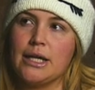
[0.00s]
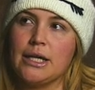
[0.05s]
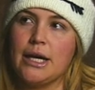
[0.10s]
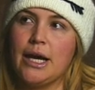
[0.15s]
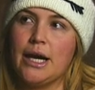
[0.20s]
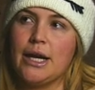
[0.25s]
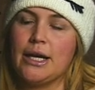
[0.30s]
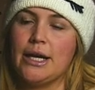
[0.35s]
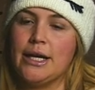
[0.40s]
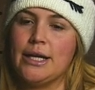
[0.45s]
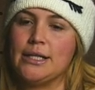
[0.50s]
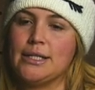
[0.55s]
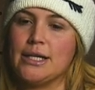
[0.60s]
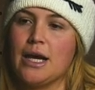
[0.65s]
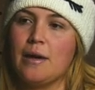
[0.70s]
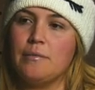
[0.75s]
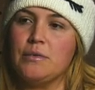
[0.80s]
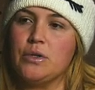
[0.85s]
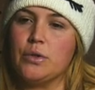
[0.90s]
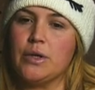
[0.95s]
that
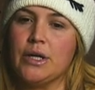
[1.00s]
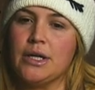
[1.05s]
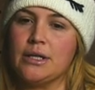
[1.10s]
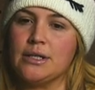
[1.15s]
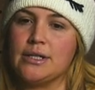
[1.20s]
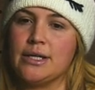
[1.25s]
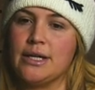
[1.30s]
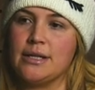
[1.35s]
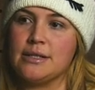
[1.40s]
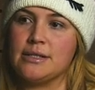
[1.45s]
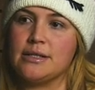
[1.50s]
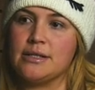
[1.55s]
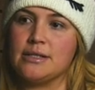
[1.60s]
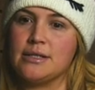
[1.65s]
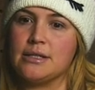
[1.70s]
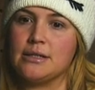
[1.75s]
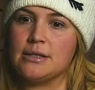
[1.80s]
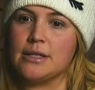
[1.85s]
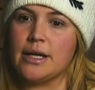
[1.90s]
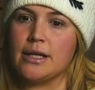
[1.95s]
anytime you get into
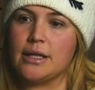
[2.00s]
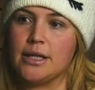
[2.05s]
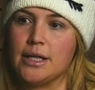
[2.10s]
instances like